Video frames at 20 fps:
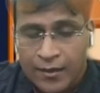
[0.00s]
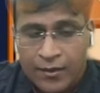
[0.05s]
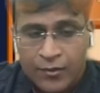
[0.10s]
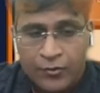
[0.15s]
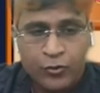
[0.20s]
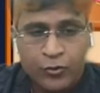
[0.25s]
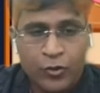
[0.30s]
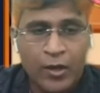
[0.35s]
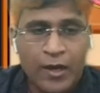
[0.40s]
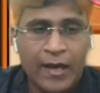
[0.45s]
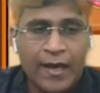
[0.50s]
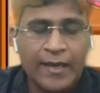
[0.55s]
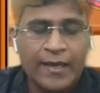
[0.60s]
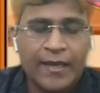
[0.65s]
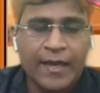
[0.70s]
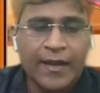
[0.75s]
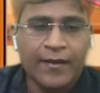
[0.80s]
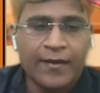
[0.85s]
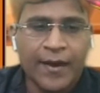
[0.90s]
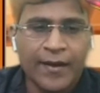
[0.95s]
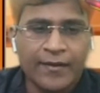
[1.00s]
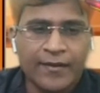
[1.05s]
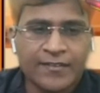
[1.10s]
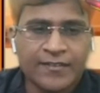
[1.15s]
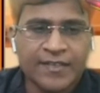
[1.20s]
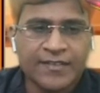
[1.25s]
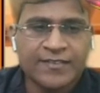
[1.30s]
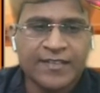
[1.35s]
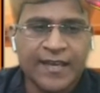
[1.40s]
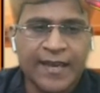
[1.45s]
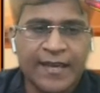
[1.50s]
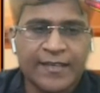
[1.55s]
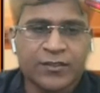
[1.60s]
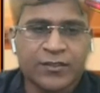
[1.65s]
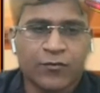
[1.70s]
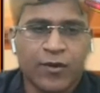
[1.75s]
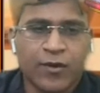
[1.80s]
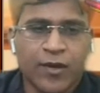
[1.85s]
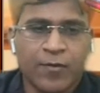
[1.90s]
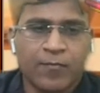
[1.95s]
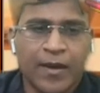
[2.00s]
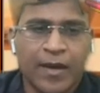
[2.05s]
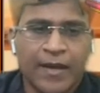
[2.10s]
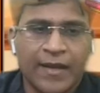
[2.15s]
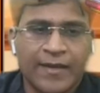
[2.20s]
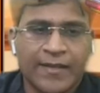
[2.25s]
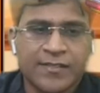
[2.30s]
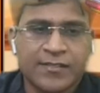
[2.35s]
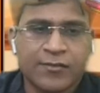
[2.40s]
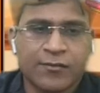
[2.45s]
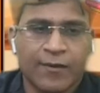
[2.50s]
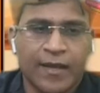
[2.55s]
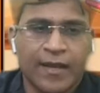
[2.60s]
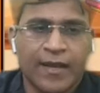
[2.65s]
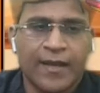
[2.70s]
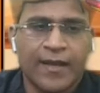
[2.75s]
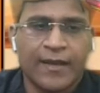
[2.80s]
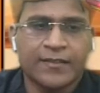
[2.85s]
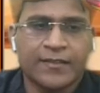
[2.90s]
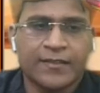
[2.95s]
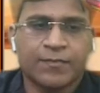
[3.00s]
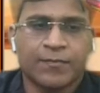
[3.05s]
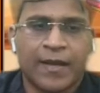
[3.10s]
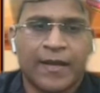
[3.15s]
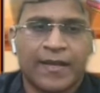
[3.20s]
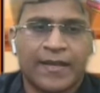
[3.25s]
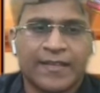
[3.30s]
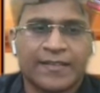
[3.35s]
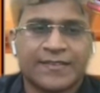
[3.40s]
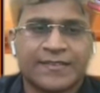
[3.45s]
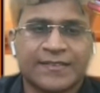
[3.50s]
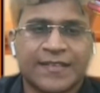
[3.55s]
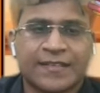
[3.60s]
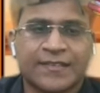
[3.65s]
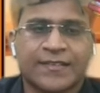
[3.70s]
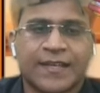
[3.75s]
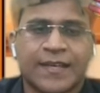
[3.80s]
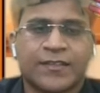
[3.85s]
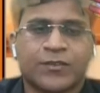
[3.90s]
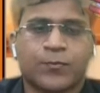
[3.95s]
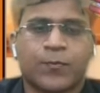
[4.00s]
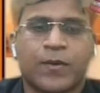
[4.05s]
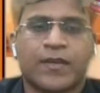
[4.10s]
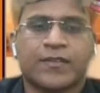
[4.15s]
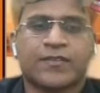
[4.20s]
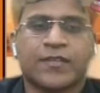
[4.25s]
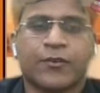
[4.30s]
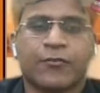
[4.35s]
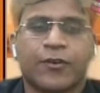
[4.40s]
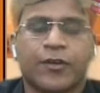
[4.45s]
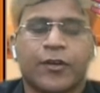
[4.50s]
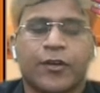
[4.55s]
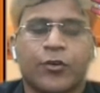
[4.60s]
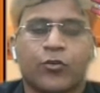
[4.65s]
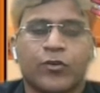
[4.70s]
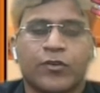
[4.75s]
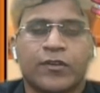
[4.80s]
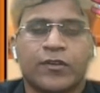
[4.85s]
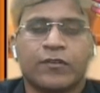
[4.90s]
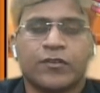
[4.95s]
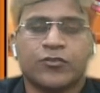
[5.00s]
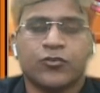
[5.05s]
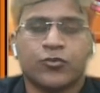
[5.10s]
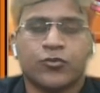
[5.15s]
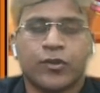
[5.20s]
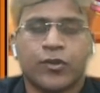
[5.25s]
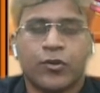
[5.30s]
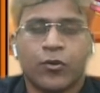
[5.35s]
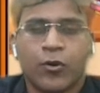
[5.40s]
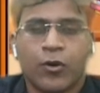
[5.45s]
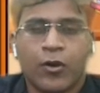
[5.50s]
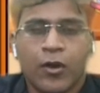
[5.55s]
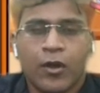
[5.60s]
So I can write this as x square minus 12x minus 6x plus 72 is equals to 0.